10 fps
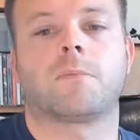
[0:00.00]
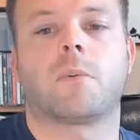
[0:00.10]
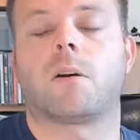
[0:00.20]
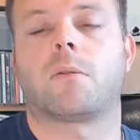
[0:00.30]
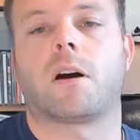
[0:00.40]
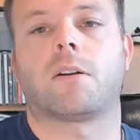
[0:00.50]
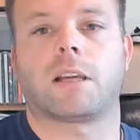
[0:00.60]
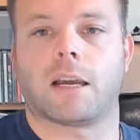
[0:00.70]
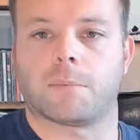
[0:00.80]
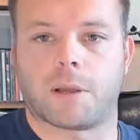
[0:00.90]
Well,
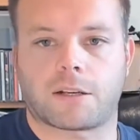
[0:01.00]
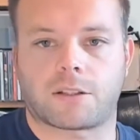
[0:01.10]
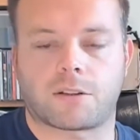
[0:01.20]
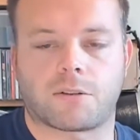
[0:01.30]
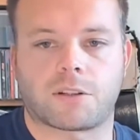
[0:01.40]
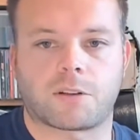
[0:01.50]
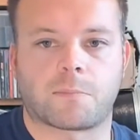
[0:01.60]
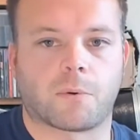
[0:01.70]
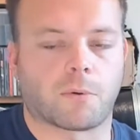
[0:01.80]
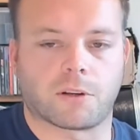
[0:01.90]
okay, exercises are
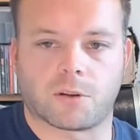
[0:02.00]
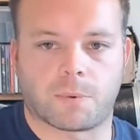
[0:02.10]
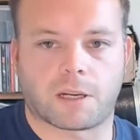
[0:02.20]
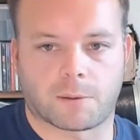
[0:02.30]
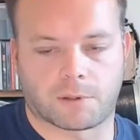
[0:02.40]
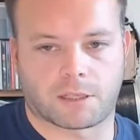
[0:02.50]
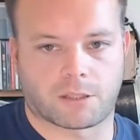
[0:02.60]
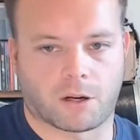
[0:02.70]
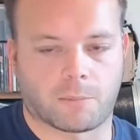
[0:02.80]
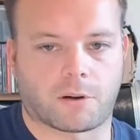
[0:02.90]
boring. You pick up the
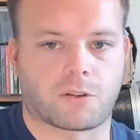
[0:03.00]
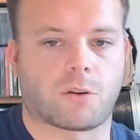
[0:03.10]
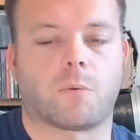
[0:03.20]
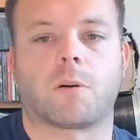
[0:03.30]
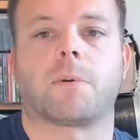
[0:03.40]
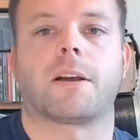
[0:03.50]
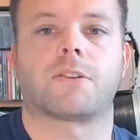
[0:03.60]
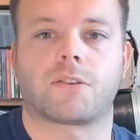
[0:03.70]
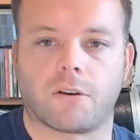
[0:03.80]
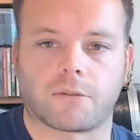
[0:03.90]
guitar because you want to play
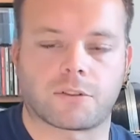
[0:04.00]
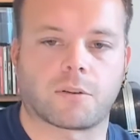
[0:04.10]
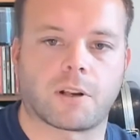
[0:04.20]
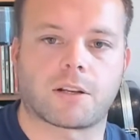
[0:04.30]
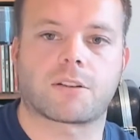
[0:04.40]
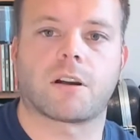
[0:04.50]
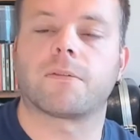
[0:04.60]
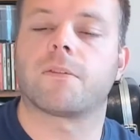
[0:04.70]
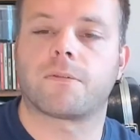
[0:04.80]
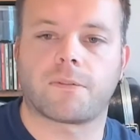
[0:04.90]
songs and all that stuff,
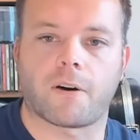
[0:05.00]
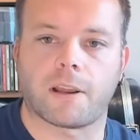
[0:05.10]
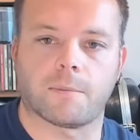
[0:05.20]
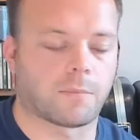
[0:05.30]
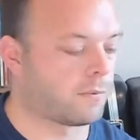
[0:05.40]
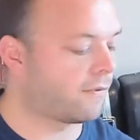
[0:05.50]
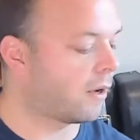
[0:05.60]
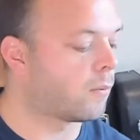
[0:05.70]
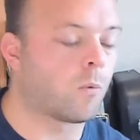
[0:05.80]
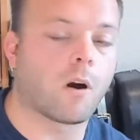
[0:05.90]
fine. But
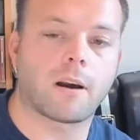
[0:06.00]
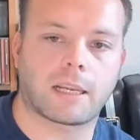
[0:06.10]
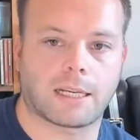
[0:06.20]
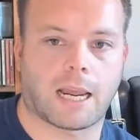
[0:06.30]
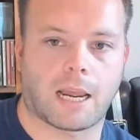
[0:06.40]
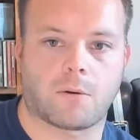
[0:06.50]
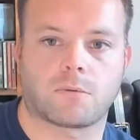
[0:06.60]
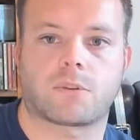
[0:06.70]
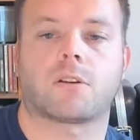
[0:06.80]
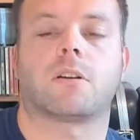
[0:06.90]
without working
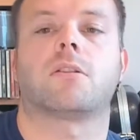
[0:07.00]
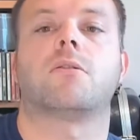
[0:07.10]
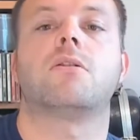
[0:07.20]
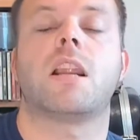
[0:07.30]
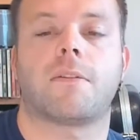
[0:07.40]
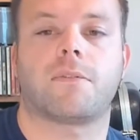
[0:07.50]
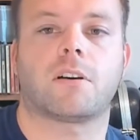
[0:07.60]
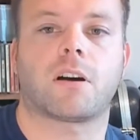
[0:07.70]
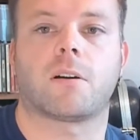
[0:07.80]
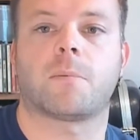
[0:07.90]
out, you're never
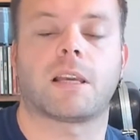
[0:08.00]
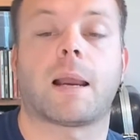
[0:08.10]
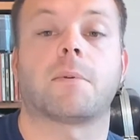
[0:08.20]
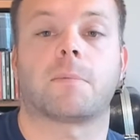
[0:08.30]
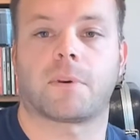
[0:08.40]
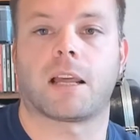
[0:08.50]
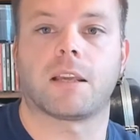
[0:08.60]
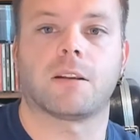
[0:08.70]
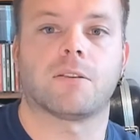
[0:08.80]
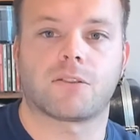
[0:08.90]
going to be able to
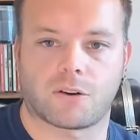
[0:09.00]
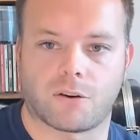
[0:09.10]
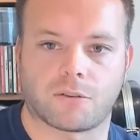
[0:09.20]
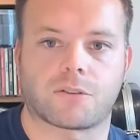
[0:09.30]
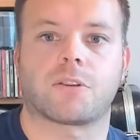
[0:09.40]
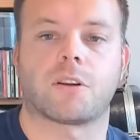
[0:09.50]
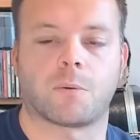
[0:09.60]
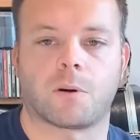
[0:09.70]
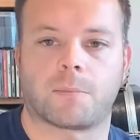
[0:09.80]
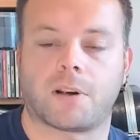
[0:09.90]
play songs that you
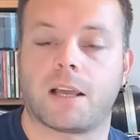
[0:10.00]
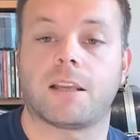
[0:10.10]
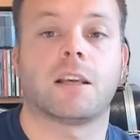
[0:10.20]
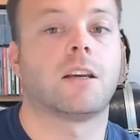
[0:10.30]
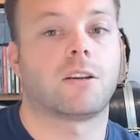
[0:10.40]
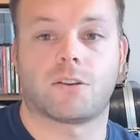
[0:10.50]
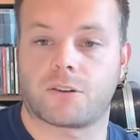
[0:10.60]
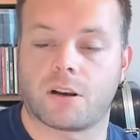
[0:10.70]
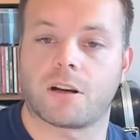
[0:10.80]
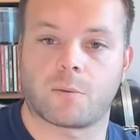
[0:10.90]
want to play. You
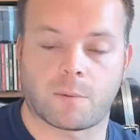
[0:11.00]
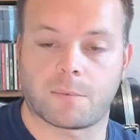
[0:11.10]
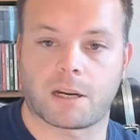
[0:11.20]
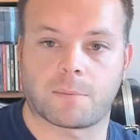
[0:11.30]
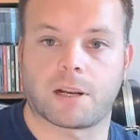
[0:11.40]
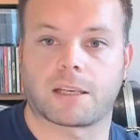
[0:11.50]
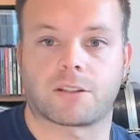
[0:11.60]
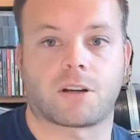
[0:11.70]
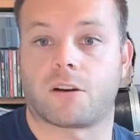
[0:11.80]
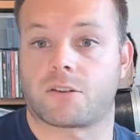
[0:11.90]
certainly won't be able to play
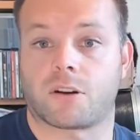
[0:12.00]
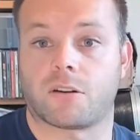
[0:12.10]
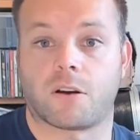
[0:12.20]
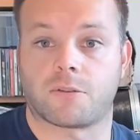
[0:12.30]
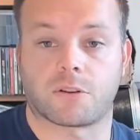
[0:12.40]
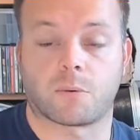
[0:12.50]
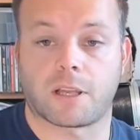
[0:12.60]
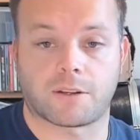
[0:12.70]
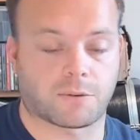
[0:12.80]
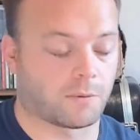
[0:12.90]
guitar solos and all
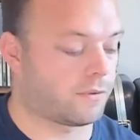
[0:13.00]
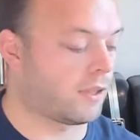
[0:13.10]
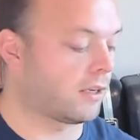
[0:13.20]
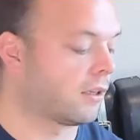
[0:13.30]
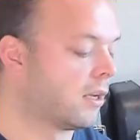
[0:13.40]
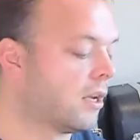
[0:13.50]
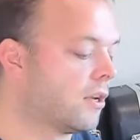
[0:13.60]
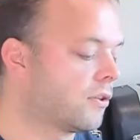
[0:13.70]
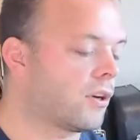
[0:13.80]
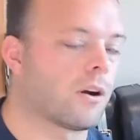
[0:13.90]
that sort of thing.
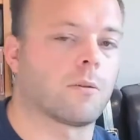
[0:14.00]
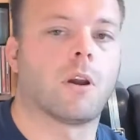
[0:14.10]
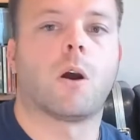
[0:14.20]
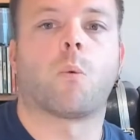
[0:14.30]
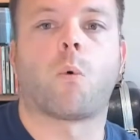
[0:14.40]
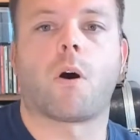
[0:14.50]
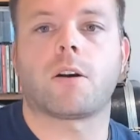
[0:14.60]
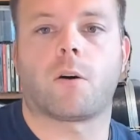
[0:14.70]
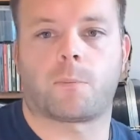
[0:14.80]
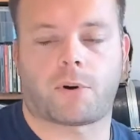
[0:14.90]
So, why
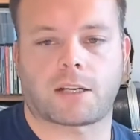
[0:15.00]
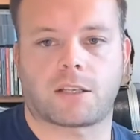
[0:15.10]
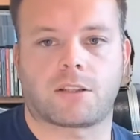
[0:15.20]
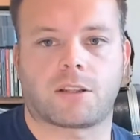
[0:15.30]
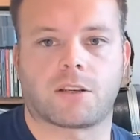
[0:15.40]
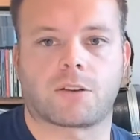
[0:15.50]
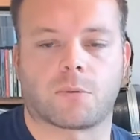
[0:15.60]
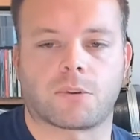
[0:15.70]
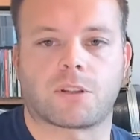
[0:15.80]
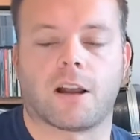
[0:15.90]
not practice this
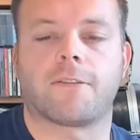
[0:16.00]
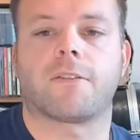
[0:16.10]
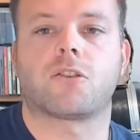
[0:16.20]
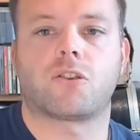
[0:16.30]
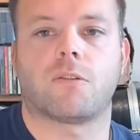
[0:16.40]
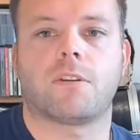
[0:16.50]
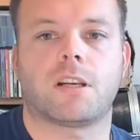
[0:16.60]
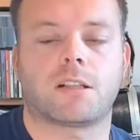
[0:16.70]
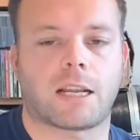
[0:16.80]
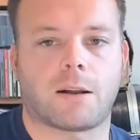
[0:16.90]
sort of stuff during
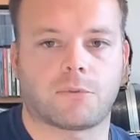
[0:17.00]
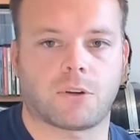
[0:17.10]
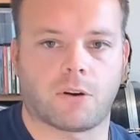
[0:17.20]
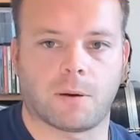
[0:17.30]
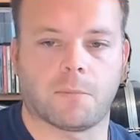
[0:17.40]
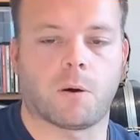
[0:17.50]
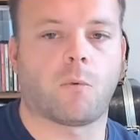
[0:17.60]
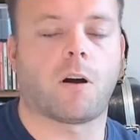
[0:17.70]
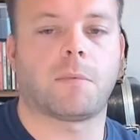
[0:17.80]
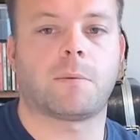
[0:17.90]
your downtime? And
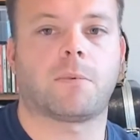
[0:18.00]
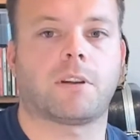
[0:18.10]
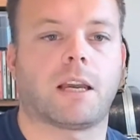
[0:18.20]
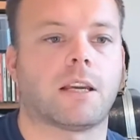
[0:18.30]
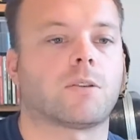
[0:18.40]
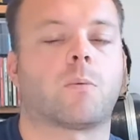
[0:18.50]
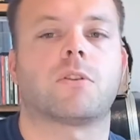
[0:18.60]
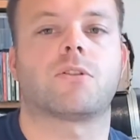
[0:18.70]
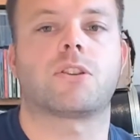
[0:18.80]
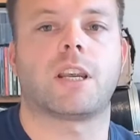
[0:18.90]
what I mean by that is when
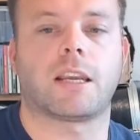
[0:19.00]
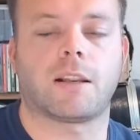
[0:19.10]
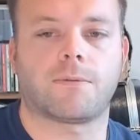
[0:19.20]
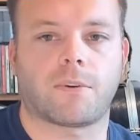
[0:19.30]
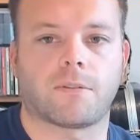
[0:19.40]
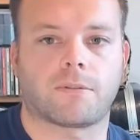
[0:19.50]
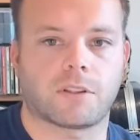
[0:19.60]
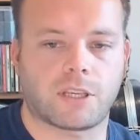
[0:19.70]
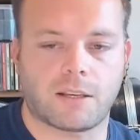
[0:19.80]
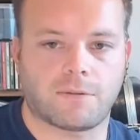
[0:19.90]
you're sitting in front of the
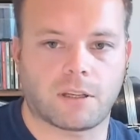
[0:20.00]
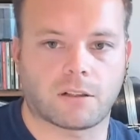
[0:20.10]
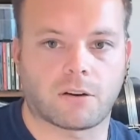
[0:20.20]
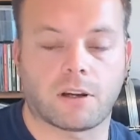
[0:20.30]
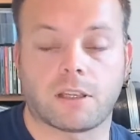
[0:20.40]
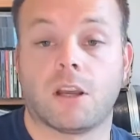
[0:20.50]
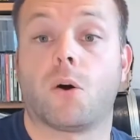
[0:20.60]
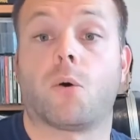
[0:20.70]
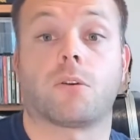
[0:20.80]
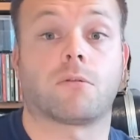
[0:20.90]
TV at night,
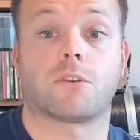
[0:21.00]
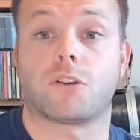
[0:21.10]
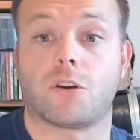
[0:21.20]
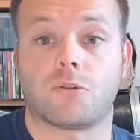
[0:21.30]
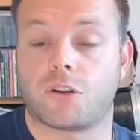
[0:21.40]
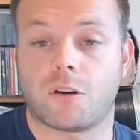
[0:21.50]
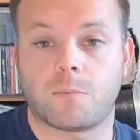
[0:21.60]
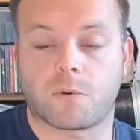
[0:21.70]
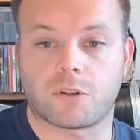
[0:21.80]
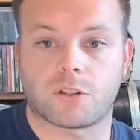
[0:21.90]
or you're on YouTube
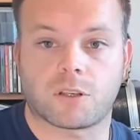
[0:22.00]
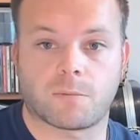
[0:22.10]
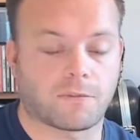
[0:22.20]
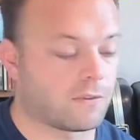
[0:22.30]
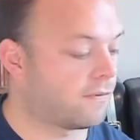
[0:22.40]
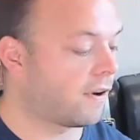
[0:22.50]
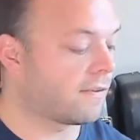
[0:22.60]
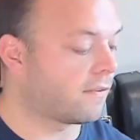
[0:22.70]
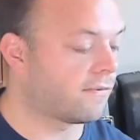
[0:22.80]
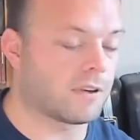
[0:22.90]
watching some of your
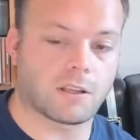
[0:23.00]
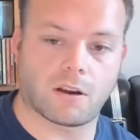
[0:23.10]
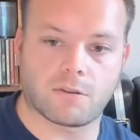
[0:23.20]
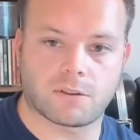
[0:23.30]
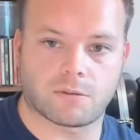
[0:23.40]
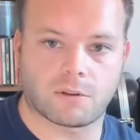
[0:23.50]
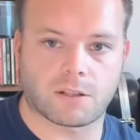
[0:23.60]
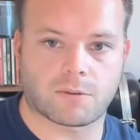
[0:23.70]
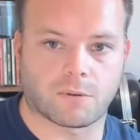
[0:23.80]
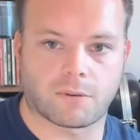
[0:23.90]
favourite videos and all
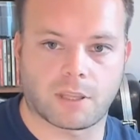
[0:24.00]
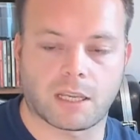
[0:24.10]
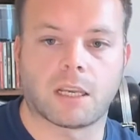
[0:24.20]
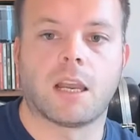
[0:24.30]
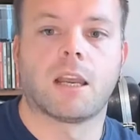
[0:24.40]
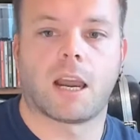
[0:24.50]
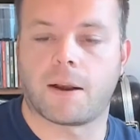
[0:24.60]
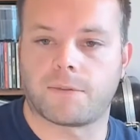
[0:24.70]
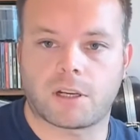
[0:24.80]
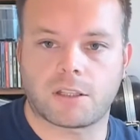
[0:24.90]
that sort of thing,
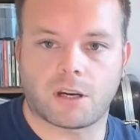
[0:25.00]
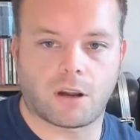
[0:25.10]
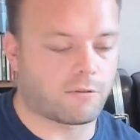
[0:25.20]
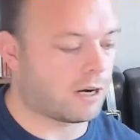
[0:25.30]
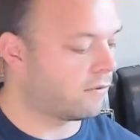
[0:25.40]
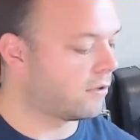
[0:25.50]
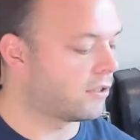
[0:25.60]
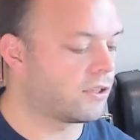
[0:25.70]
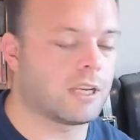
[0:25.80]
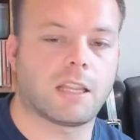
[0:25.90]
have your guitar out
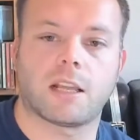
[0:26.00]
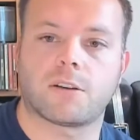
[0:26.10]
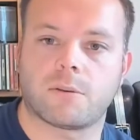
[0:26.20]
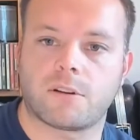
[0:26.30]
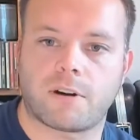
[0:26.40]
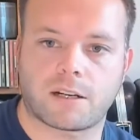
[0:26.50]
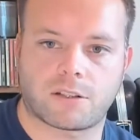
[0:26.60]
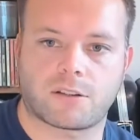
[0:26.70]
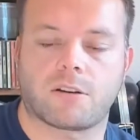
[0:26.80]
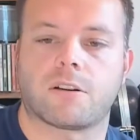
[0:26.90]
and sit there doing your
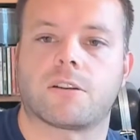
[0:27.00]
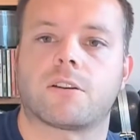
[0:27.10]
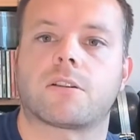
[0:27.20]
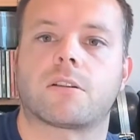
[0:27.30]
exercises.